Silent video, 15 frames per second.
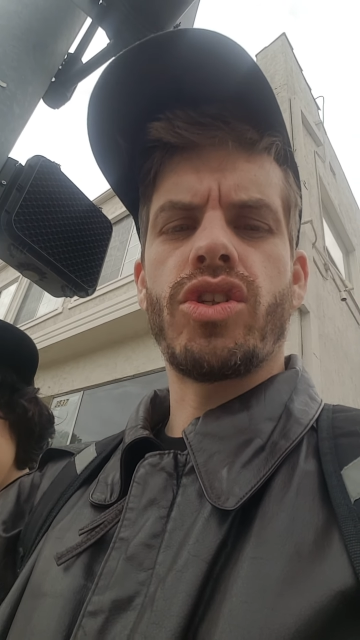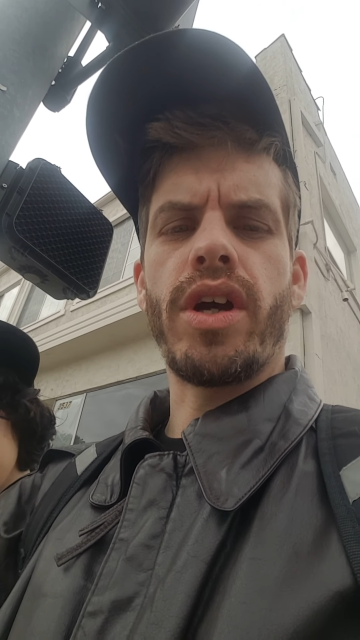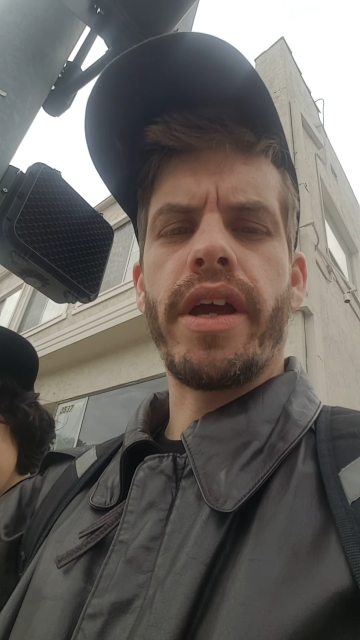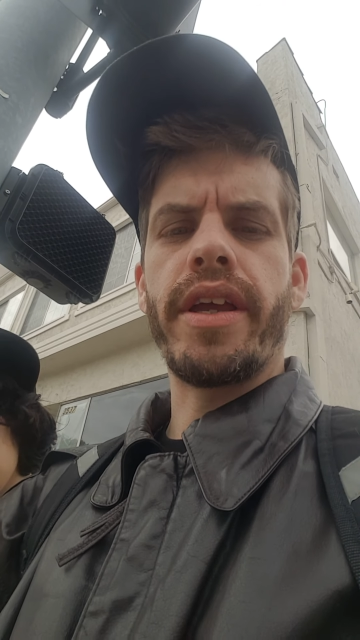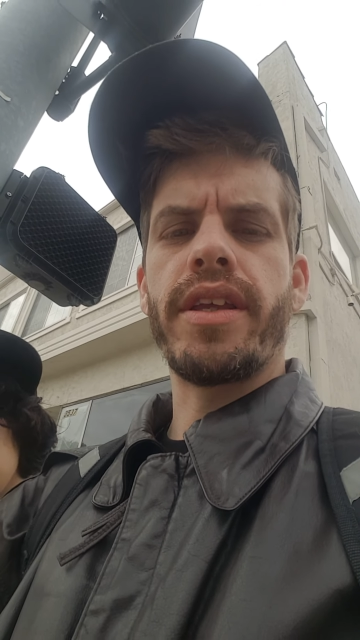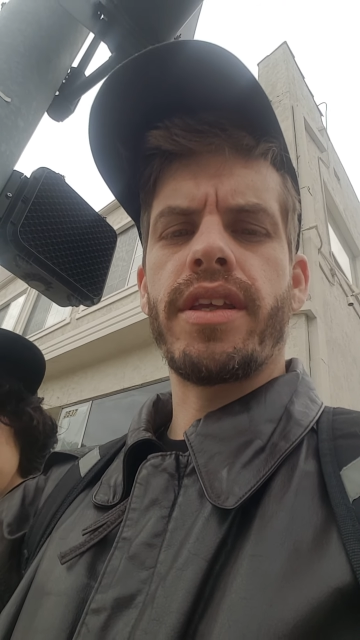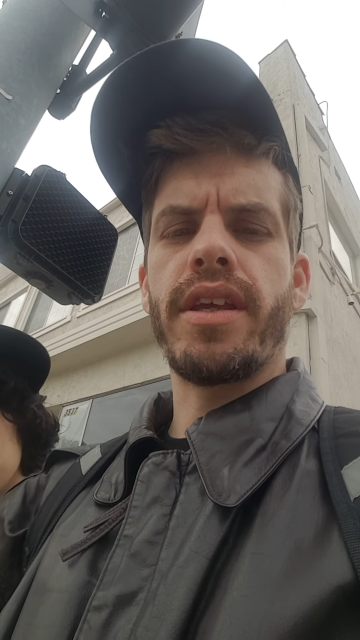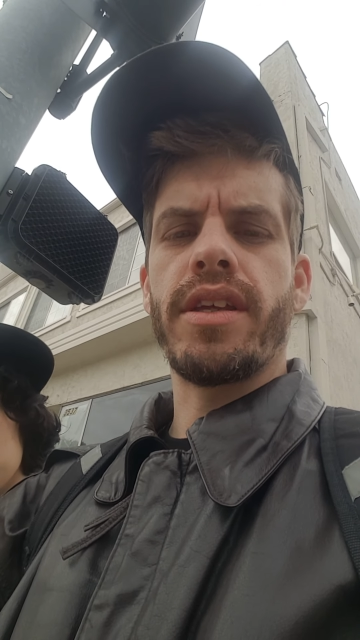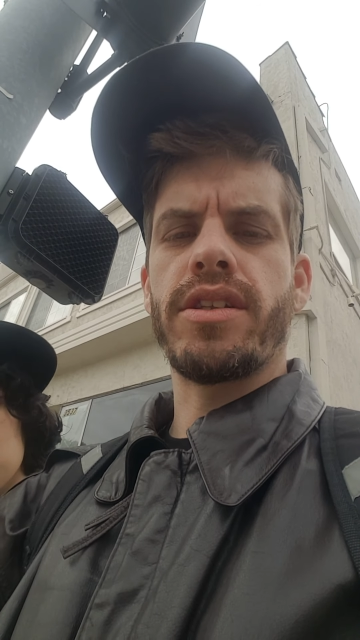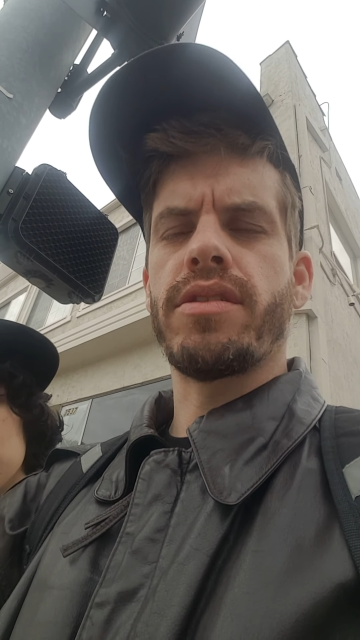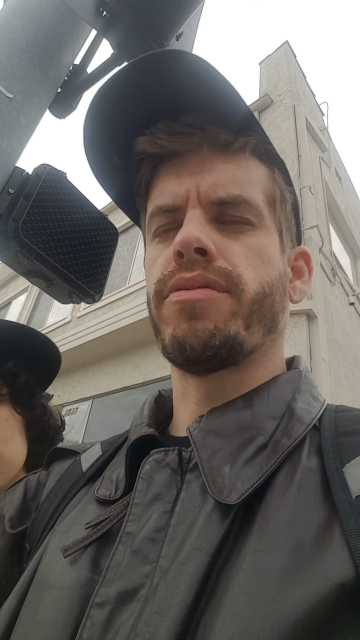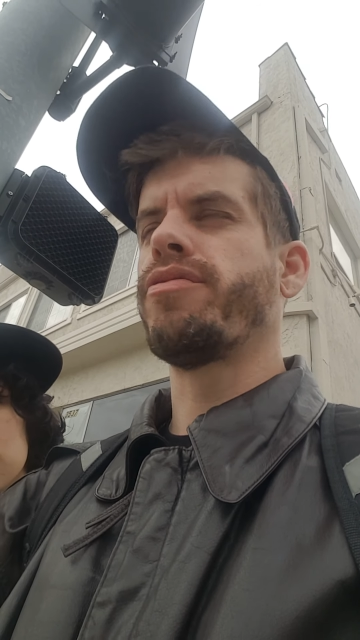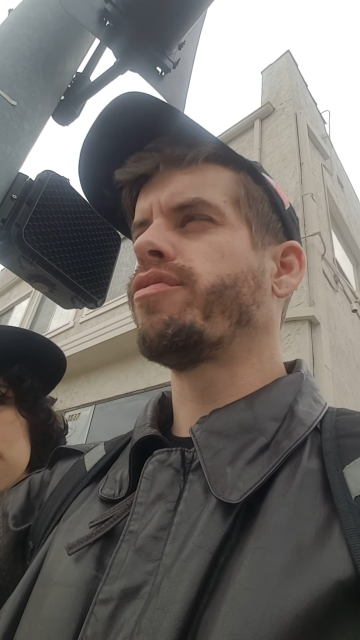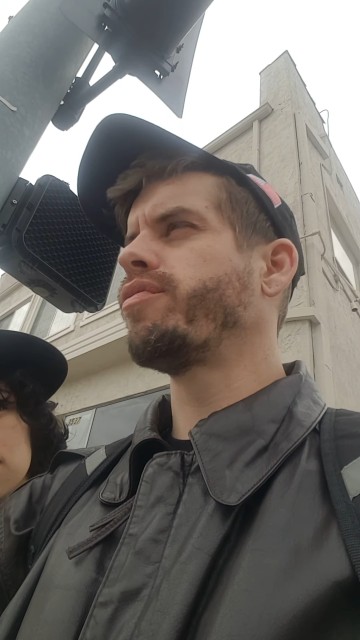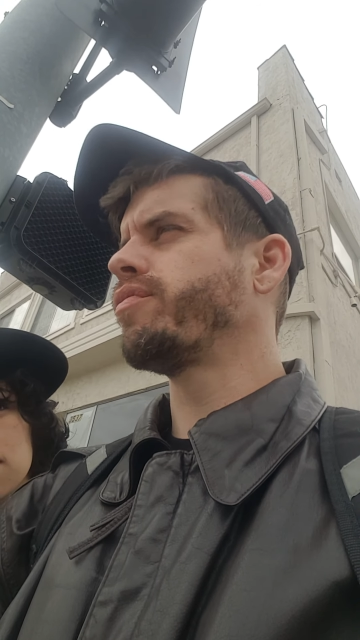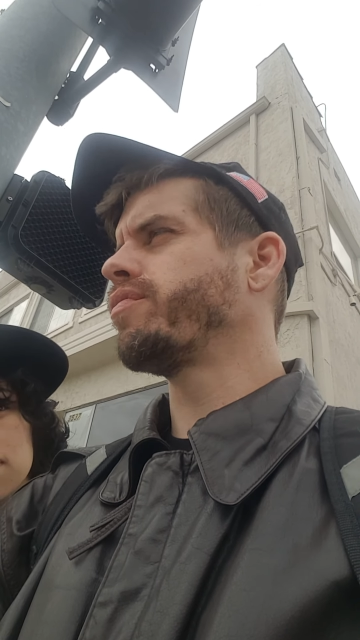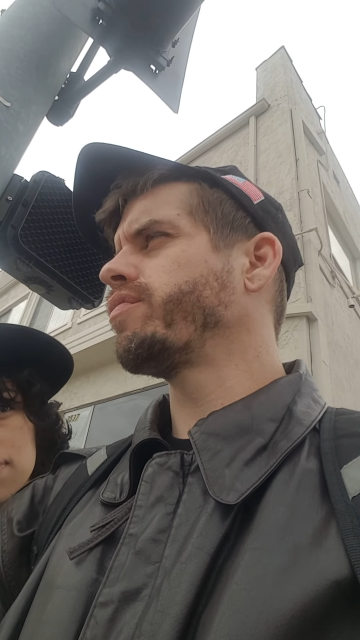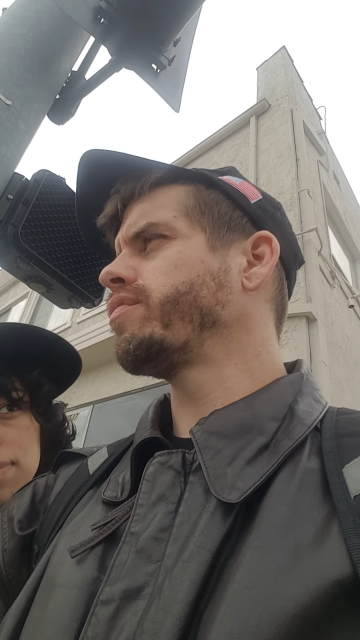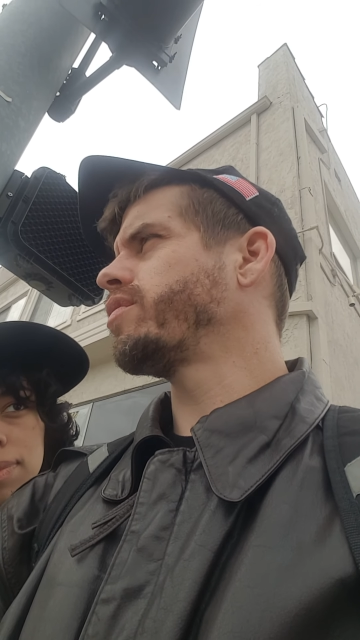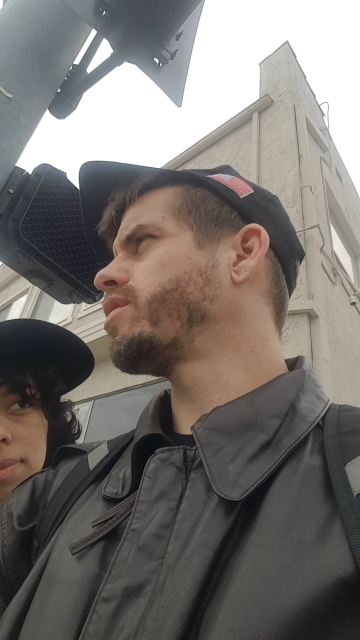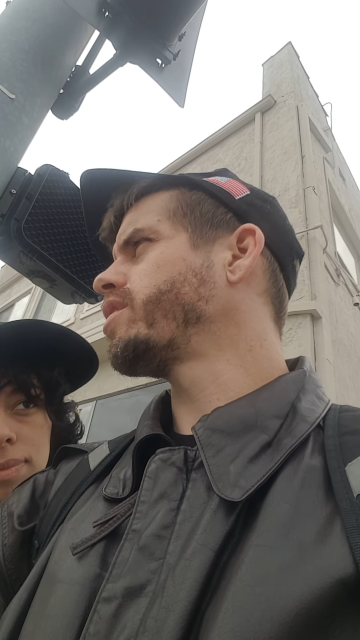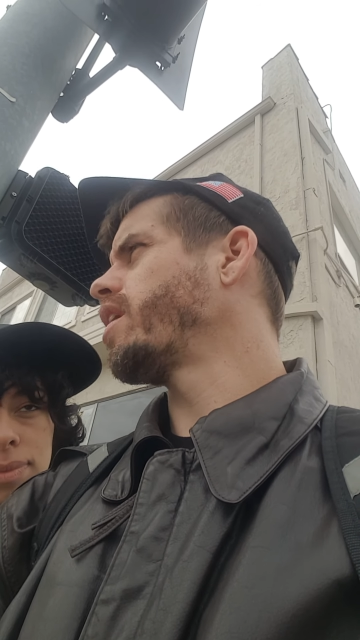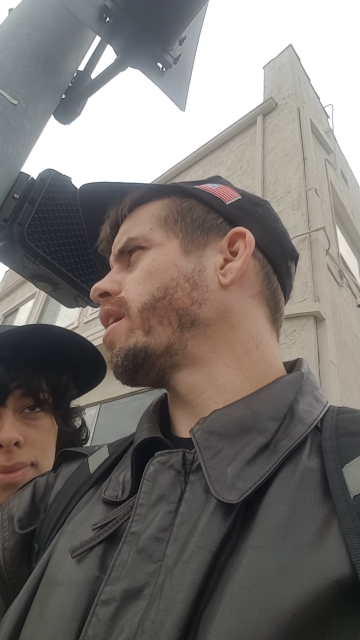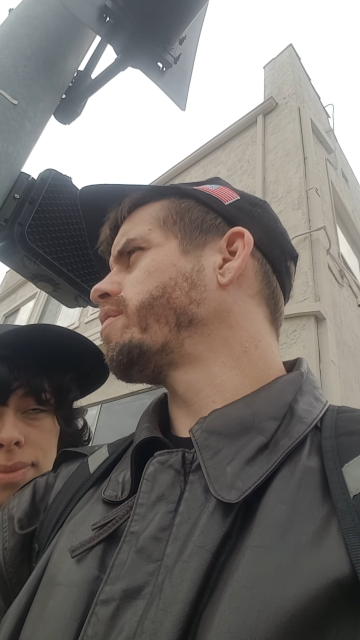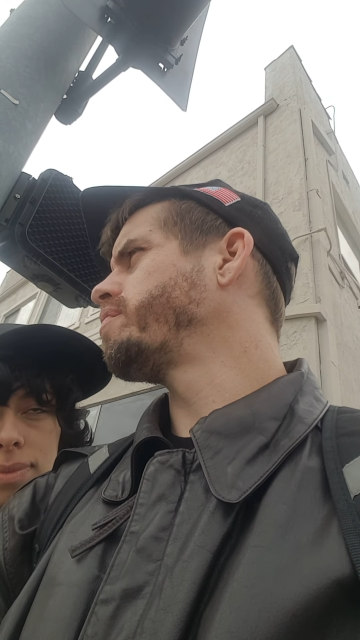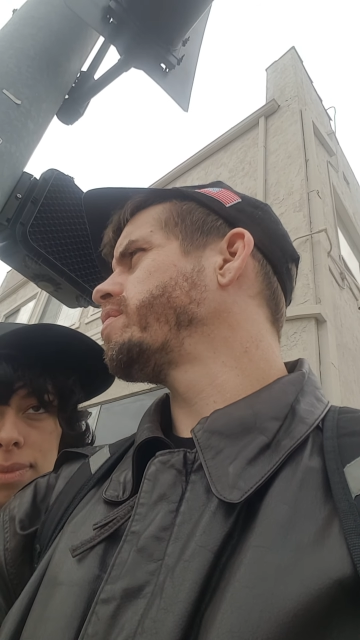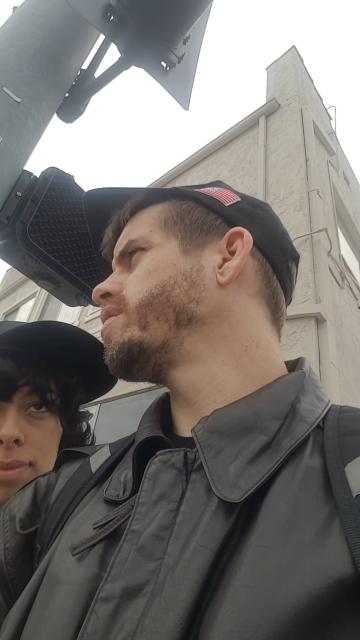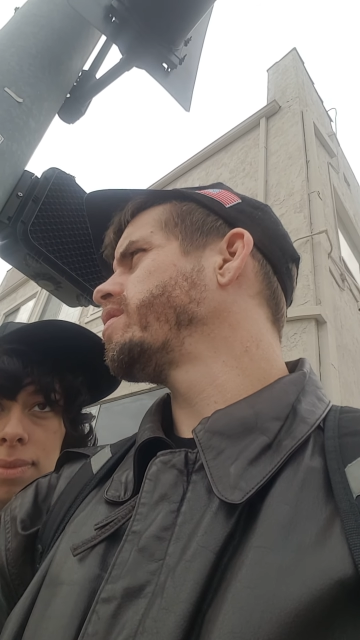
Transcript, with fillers: try and get some stuff.